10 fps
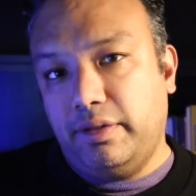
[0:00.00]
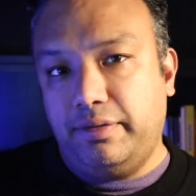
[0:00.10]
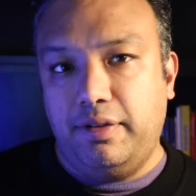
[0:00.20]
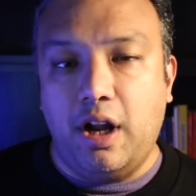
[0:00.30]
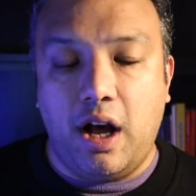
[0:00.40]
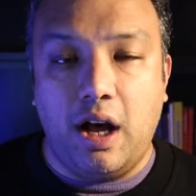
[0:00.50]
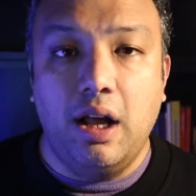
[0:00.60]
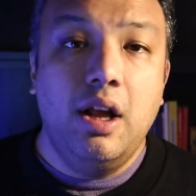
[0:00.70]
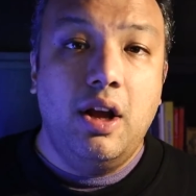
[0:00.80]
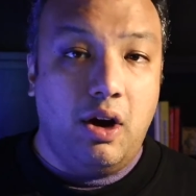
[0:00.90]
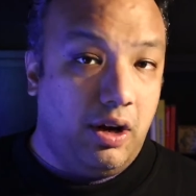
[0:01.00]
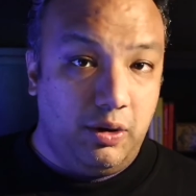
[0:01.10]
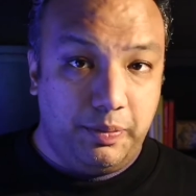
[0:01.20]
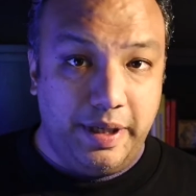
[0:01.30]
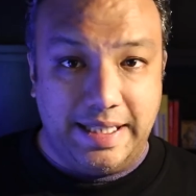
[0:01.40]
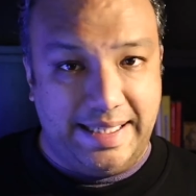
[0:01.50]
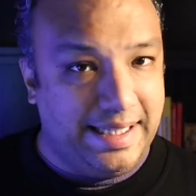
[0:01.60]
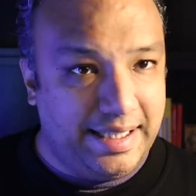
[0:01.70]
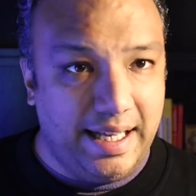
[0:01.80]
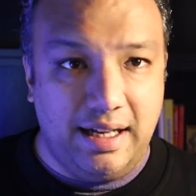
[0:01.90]
a flaw on
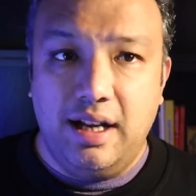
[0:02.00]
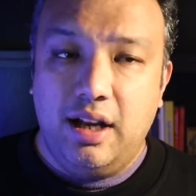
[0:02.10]
OpenSSL,